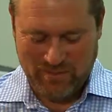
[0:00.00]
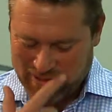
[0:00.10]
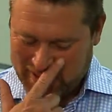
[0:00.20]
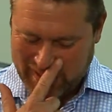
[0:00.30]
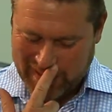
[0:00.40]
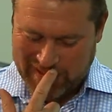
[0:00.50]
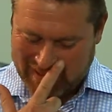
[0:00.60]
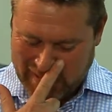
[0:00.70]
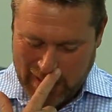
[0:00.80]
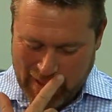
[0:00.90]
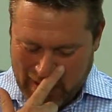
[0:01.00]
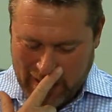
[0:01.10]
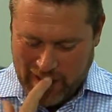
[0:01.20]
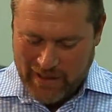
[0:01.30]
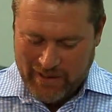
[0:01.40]
Poor students.
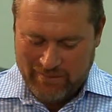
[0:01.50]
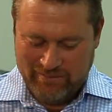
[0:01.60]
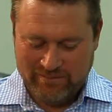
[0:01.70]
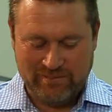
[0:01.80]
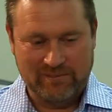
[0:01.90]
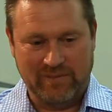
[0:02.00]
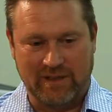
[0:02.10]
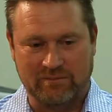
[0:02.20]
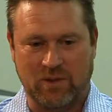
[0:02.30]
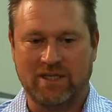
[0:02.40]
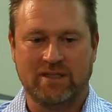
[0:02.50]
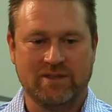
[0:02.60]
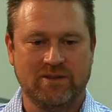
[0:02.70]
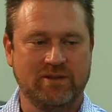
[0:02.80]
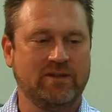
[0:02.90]
What did this
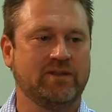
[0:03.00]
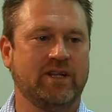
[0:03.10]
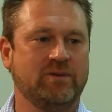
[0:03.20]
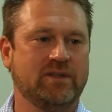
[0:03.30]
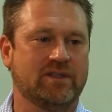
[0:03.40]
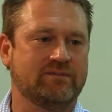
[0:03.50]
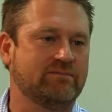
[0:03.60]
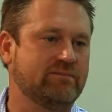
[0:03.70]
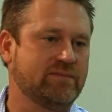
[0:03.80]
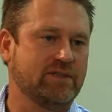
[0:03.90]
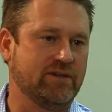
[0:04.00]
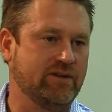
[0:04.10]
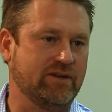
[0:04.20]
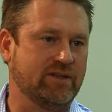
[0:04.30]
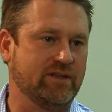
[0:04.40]
do to your network
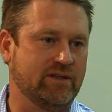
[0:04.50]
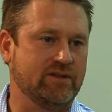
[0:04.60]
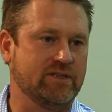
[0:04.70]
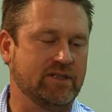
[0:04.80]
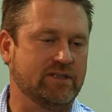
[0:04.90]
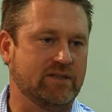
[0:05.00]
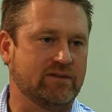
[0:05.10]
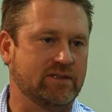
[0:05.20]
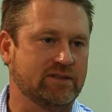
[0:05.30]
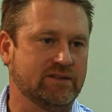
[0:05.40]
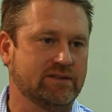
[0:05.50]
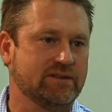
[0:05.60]
security using Citrix?